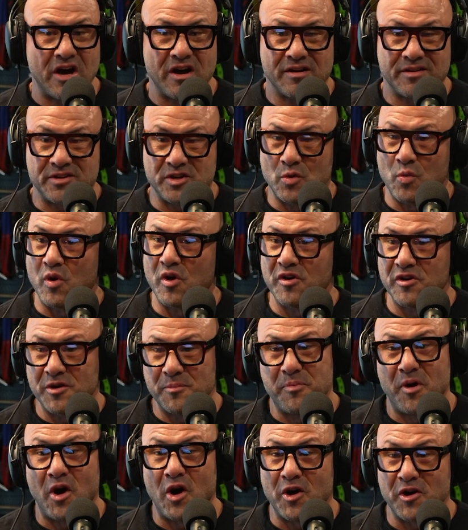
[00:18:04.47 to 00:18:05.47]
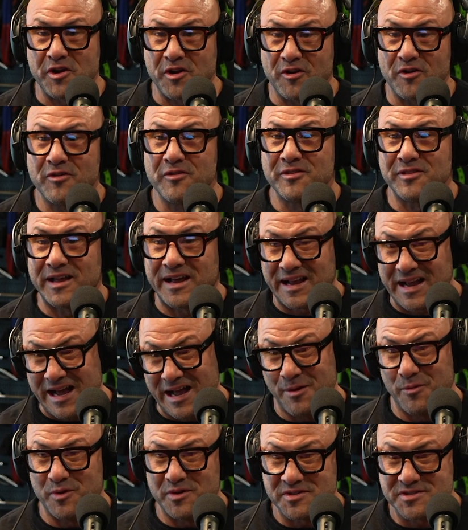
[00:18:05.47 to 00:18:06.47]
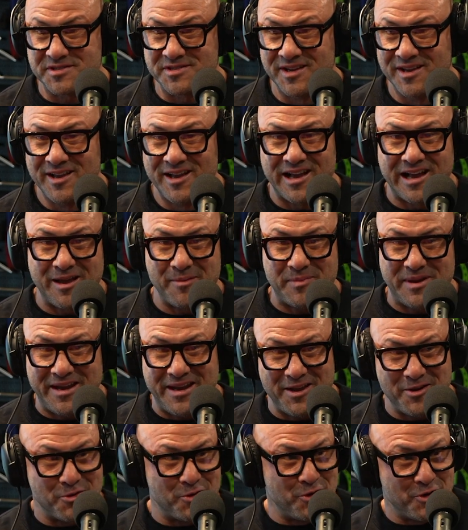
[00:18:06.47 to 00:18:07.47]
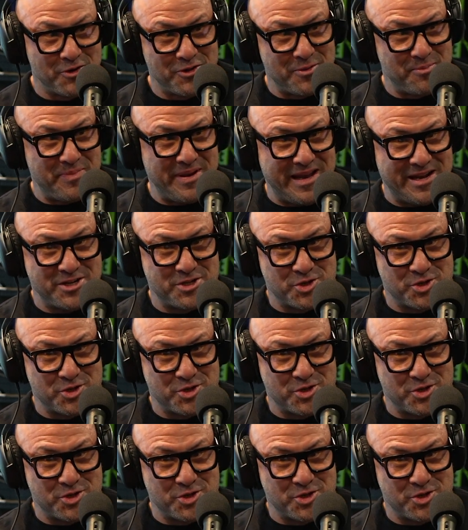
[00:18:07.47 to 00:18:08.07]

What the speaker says: young. You weren't a partier like I was. I made all the big